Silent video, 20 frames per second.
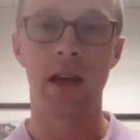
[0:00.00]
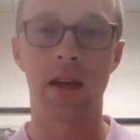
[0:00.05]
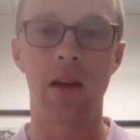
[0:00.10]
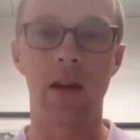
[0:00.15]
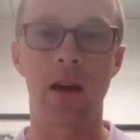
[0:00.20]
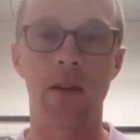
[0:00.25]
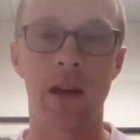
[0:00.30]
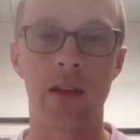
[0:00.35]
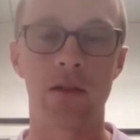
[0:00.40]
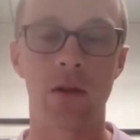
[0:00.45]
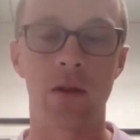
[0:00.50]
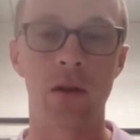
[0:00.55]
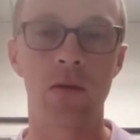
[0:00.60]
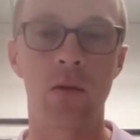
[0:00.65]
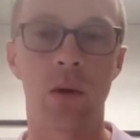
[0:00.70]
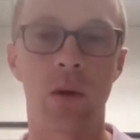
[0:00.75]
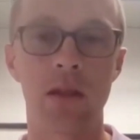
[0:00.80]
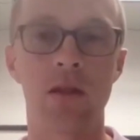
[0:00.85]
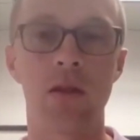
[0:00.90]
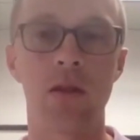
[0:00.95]
that sort of
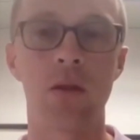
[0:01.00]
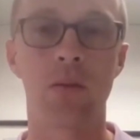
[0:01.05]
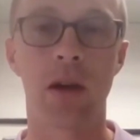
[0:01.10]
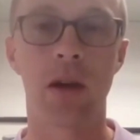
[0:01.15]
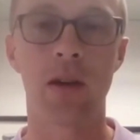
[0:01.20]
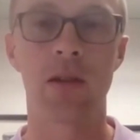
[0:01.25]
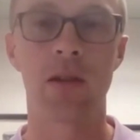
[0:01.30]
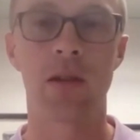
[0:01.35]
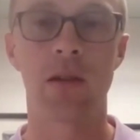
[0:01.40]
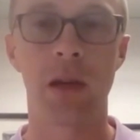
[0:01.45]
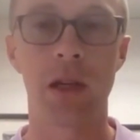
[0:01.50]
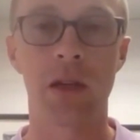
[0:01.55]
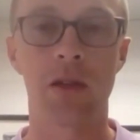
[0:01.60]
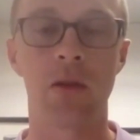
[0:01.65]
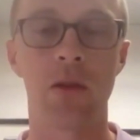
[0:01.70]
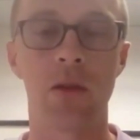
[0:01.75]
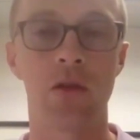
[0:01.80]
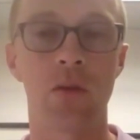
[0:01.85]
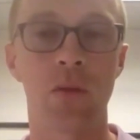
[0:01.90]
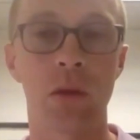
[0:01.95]
1-2 punch to make
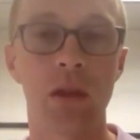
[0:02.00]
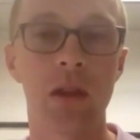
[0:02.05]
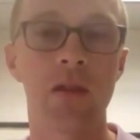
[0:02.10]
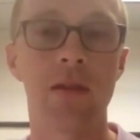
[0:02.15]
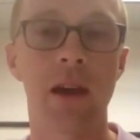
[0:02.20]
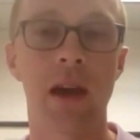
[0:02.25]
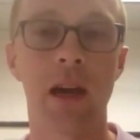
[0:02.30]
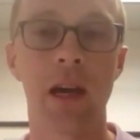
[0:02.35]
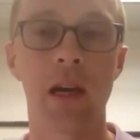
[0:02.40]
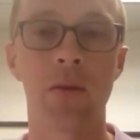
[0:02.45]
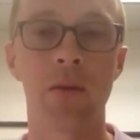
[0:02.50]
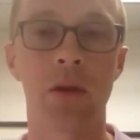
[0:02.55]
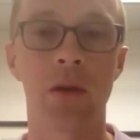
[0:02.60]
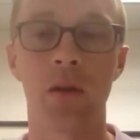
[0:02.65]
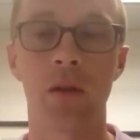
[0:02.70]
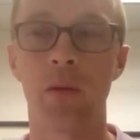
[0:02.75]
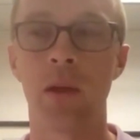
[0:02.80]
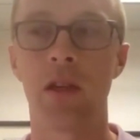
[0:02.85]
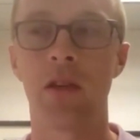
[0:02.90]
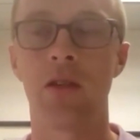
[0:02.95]
sure it's really valuable
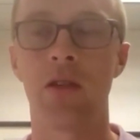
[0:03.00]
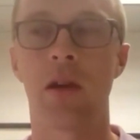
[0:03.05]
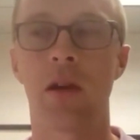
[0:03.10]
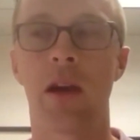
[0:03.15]
and we can